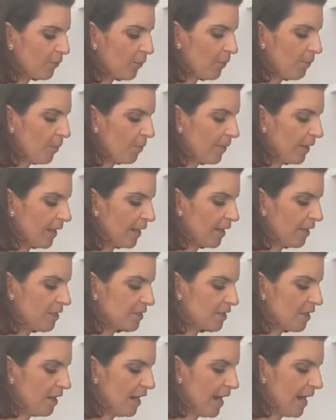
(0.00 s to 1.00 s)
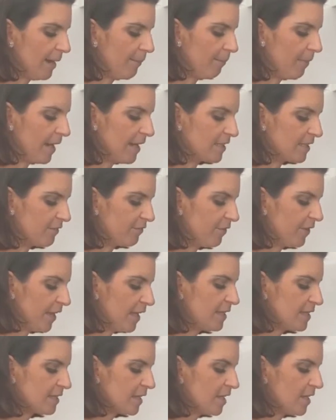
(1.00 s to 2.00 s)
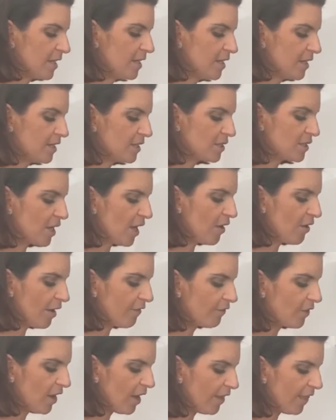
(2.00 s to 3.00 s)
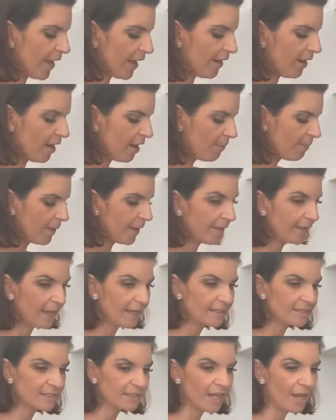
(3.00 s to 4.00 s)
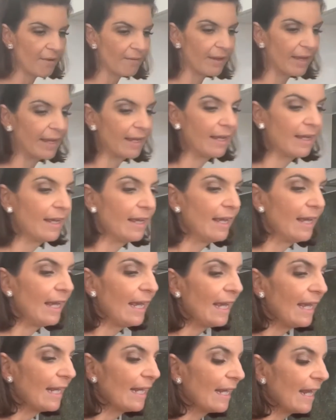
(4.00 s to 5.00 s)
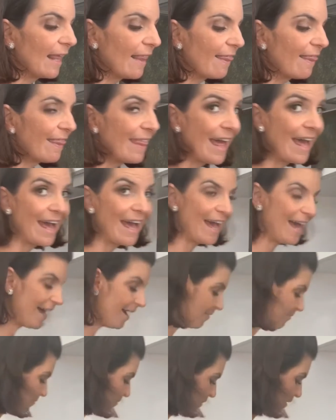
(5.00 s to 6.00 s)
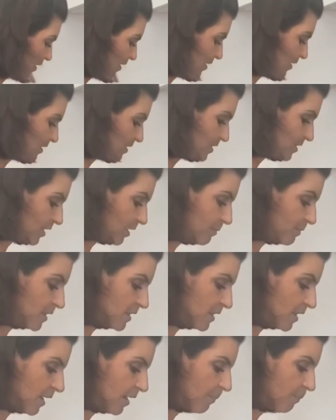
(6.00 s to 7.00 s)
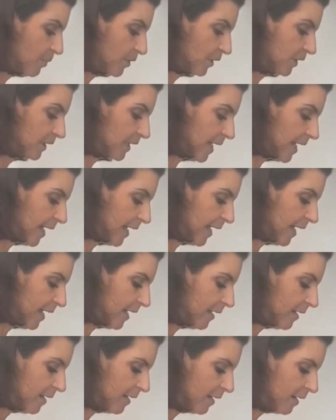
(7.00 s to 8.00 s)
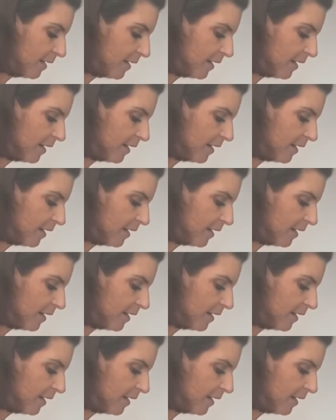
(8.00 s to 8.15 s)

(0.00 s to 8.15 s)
We're probably going to use our hand blender for this. So I've cut that up and that's going in there. So I'm just going to push that in.